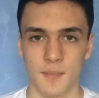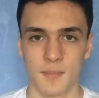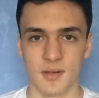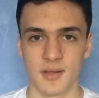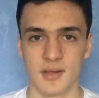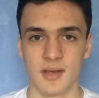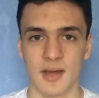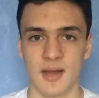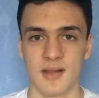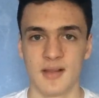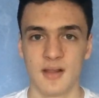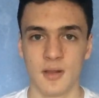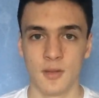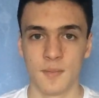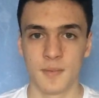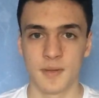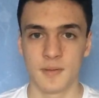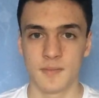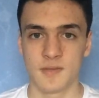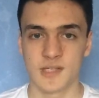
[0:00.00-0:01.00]
But yeah, a little
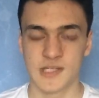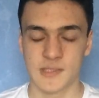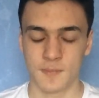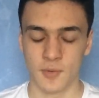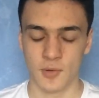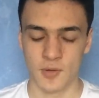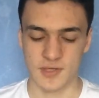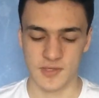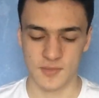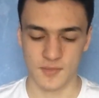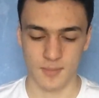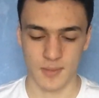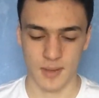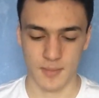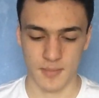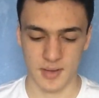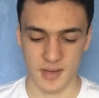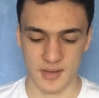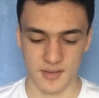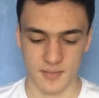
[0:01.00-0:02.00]
bit disappointed with my
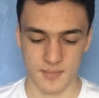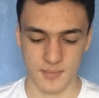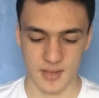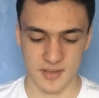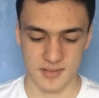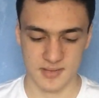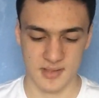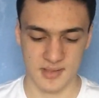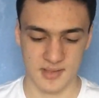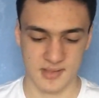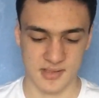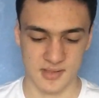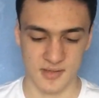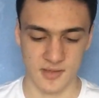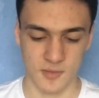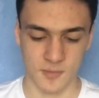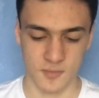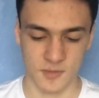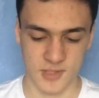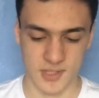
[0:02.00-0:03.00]
mathematics and
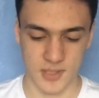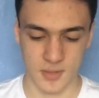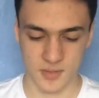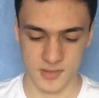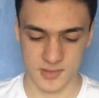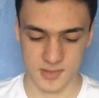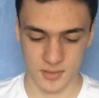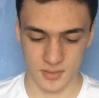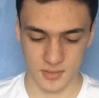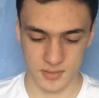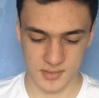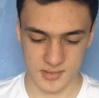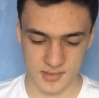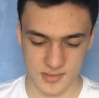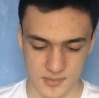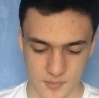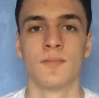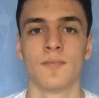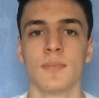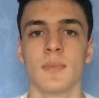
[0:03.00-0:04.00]
numeracy
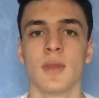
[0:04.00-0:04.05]
results.